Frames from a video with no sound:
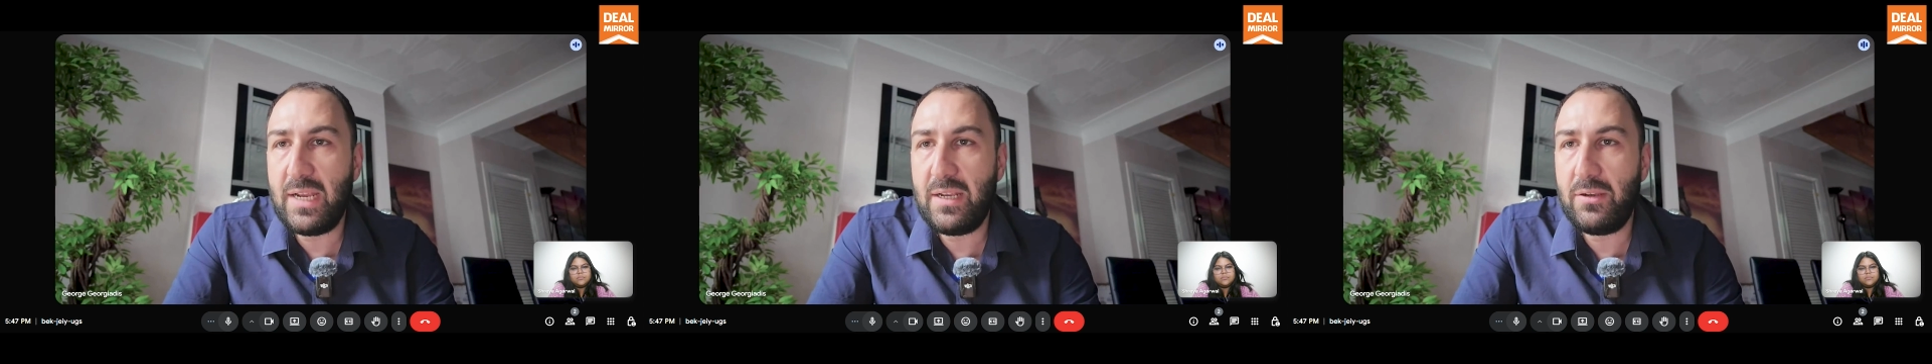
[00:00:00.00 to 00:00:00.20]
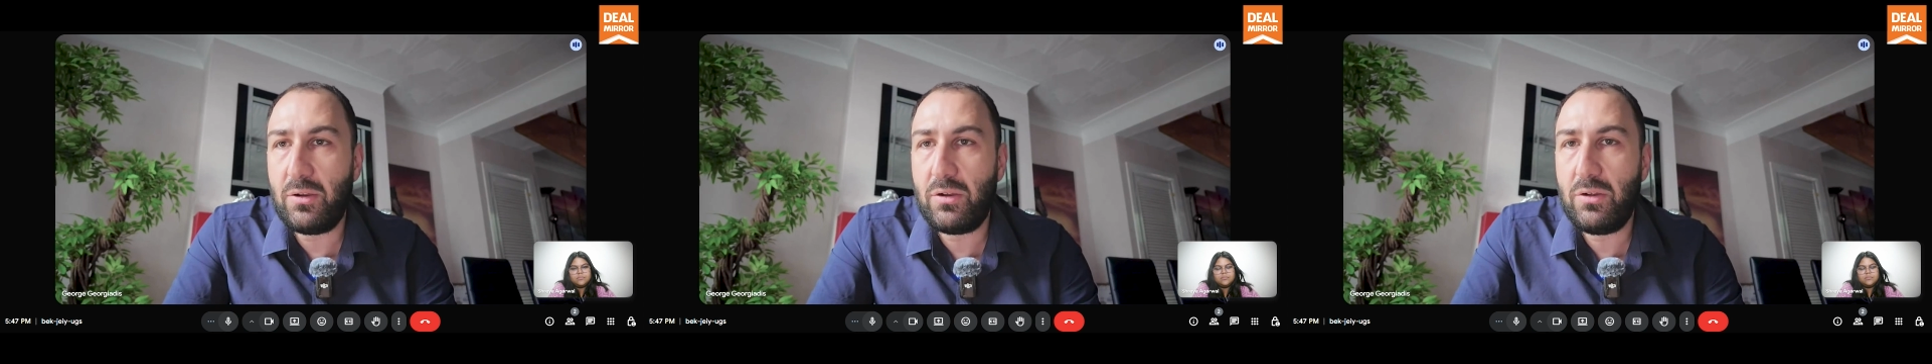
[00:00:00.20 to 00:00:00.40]

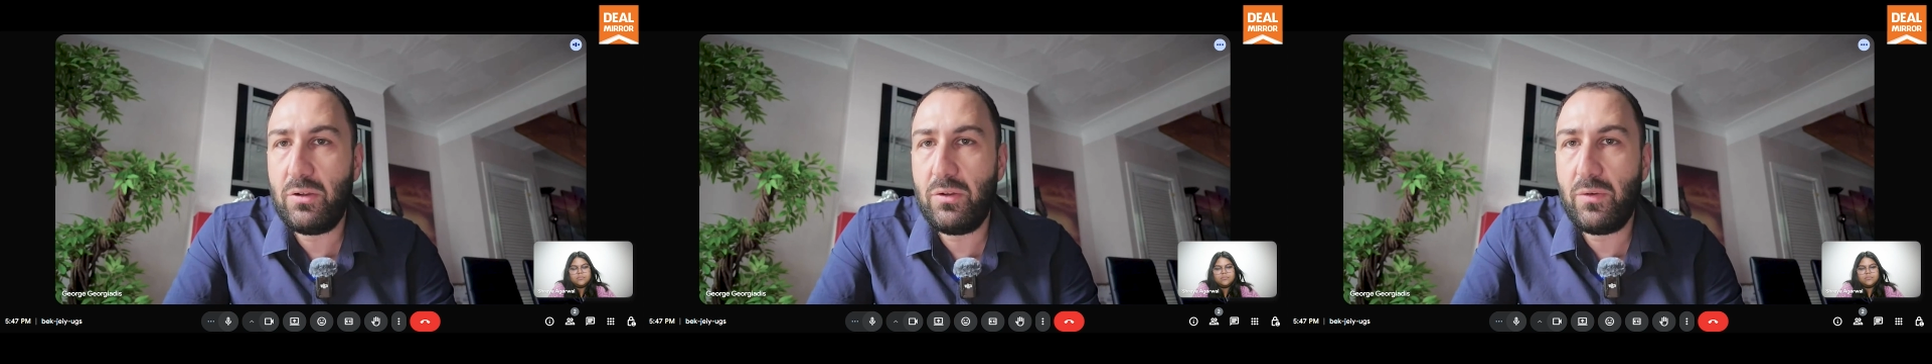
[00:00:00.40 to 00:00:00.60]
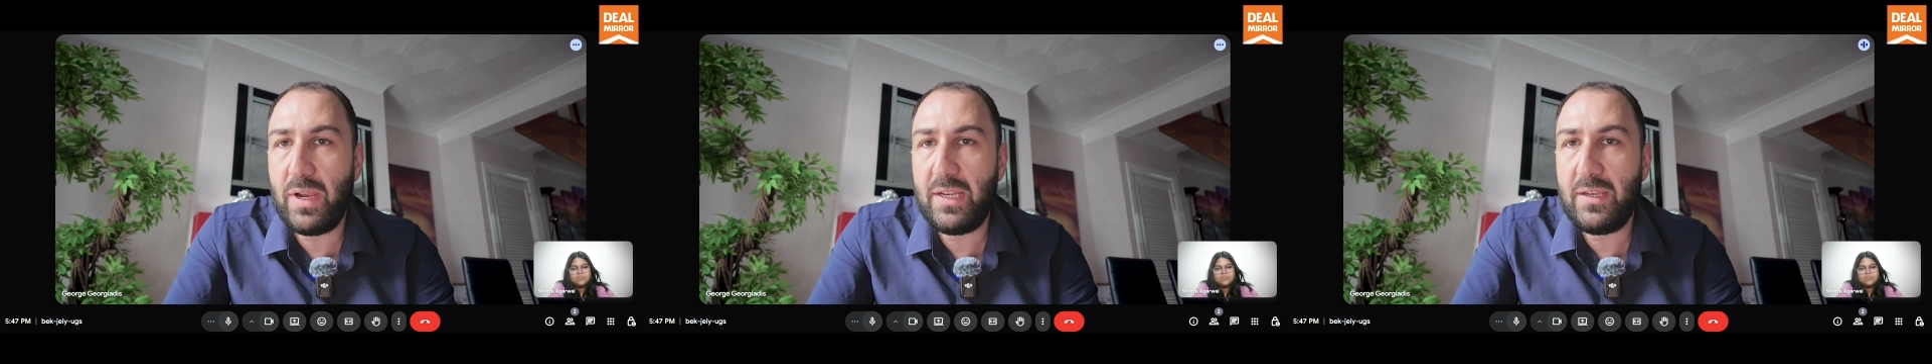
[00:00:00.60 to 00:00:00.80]
SignDoc
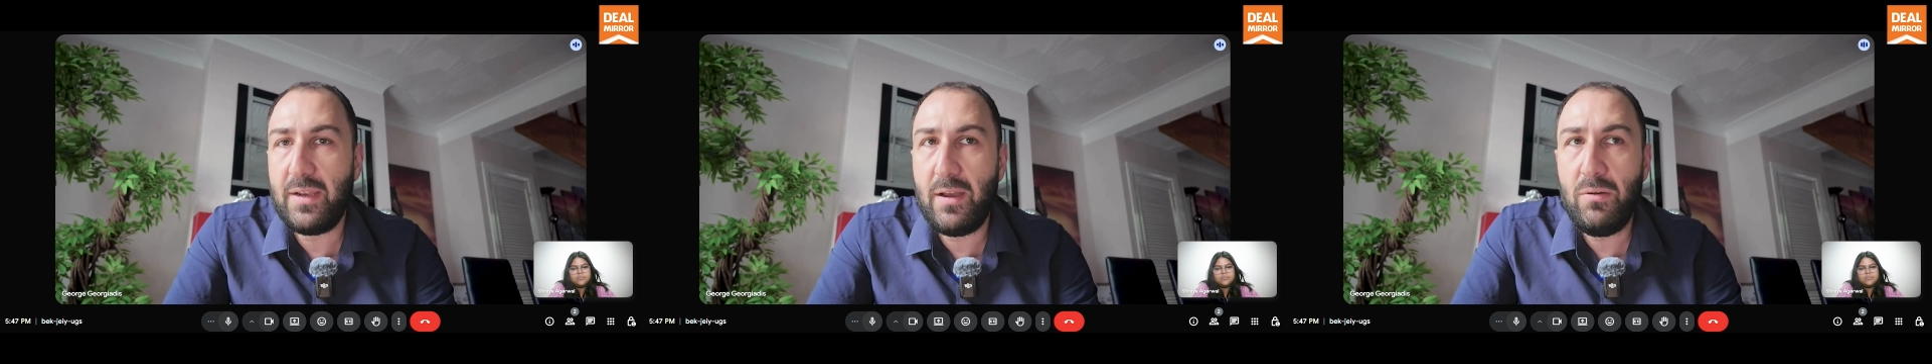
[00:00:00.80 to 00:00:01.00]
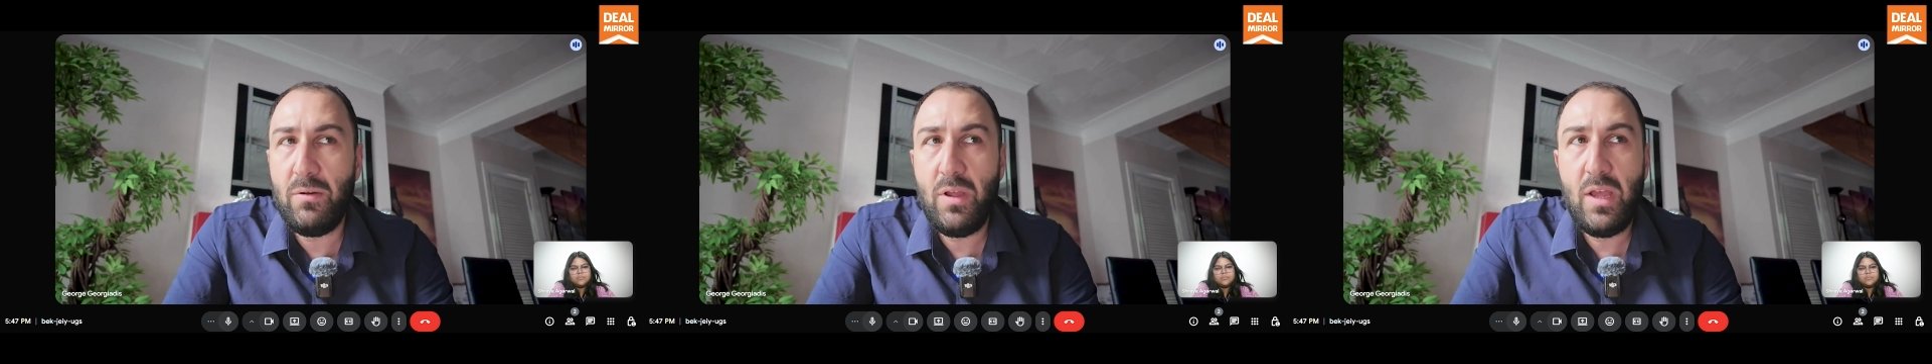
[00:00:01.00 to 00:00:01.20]
right
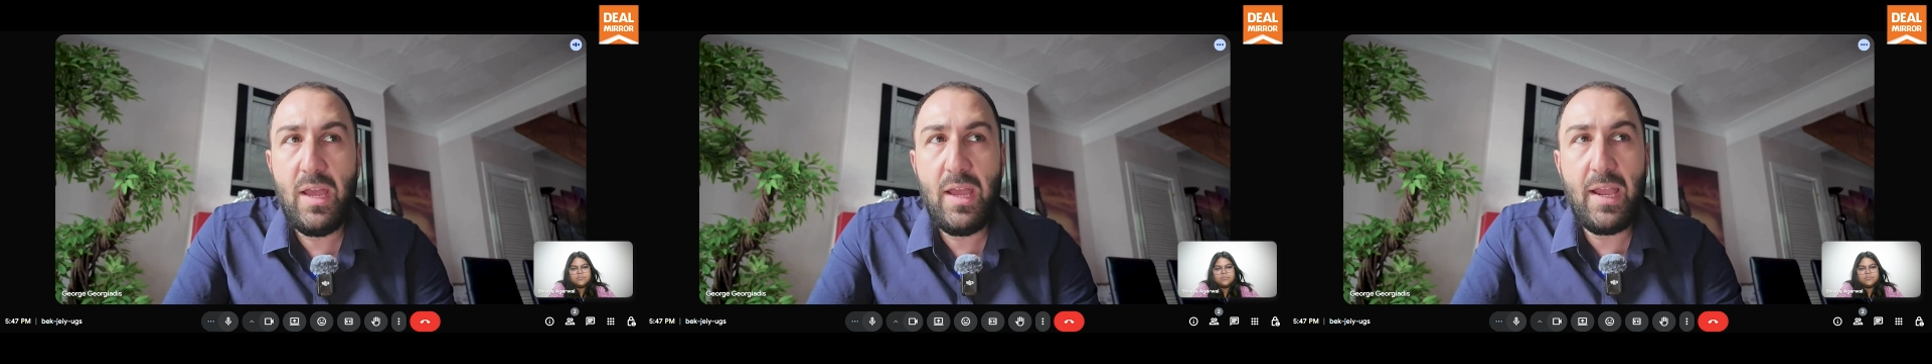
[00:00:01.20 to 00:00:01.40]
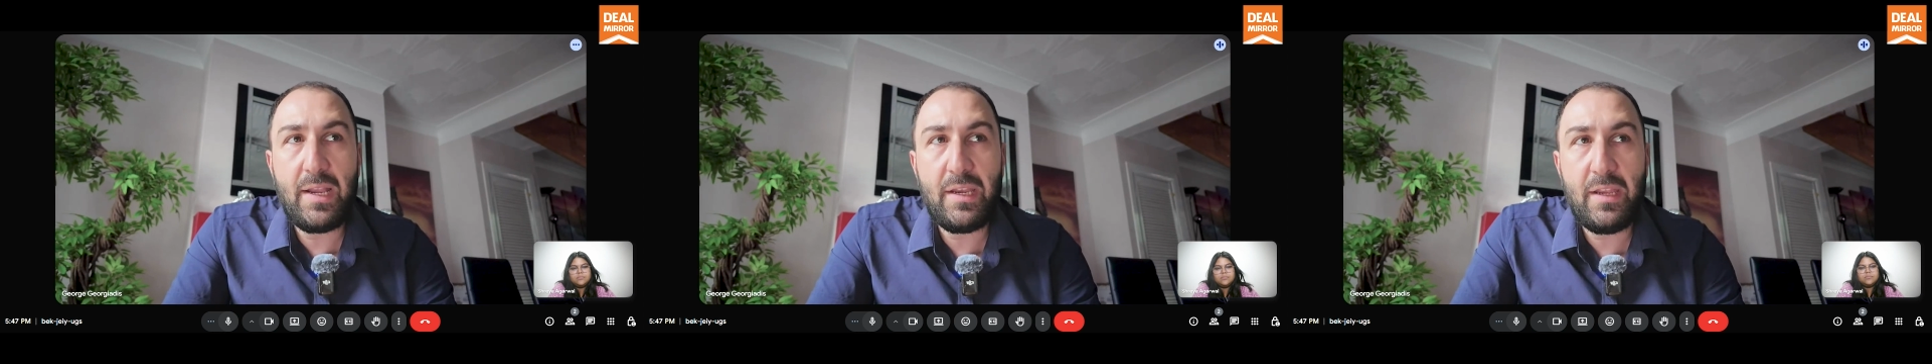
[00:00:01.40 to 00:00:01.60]
now.
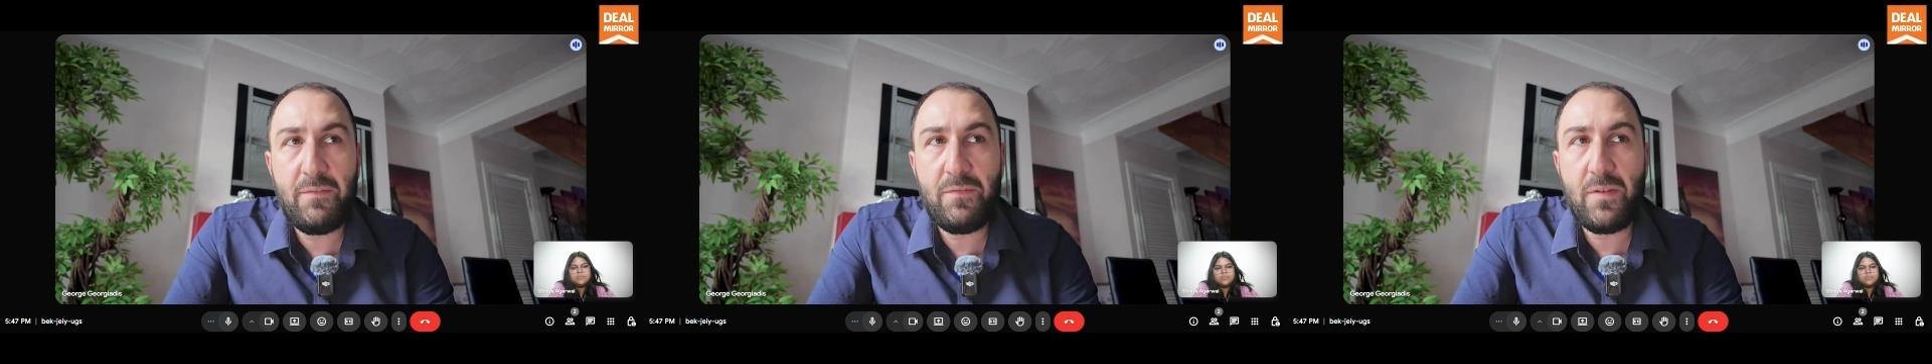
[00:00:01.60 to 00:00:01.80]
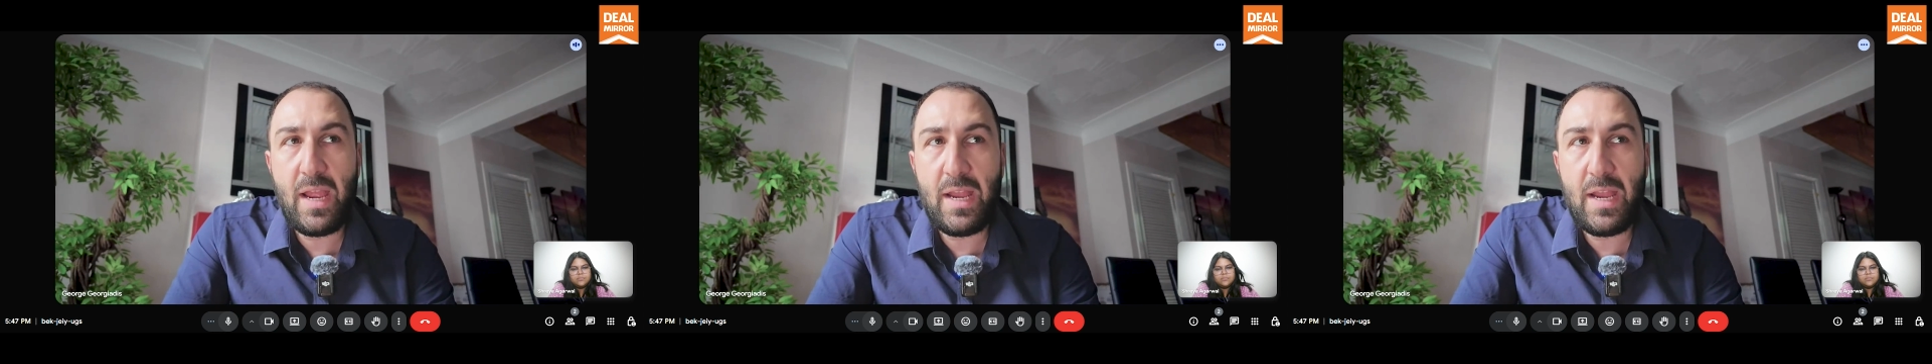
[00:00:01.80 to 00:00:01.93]
And if